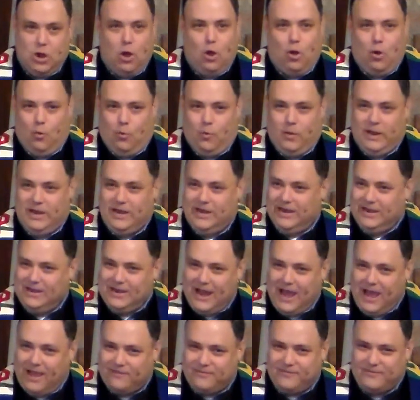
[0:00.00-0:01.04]
No, he
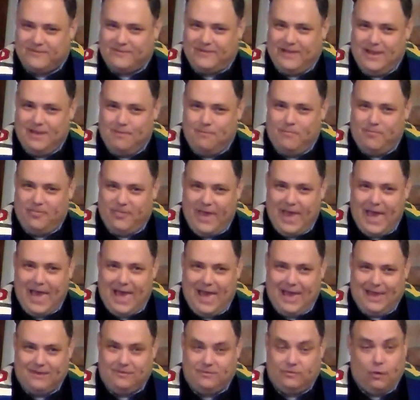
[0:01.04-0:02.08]
didn't ask him
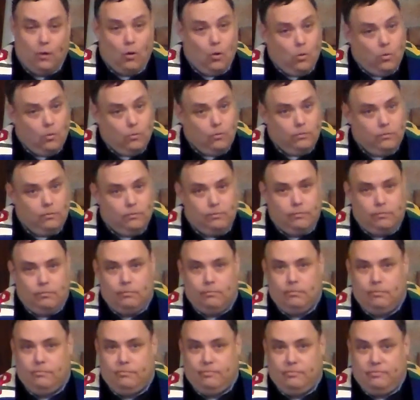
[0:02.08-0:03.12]
that, though
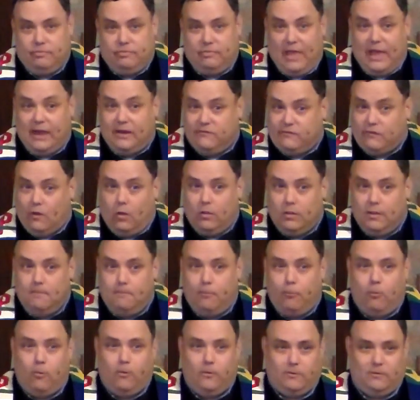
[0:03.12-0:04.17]
that is all
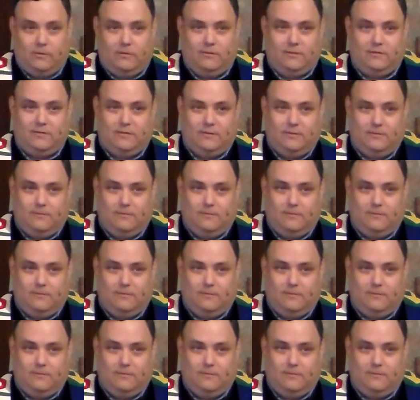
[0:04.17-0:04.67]
important.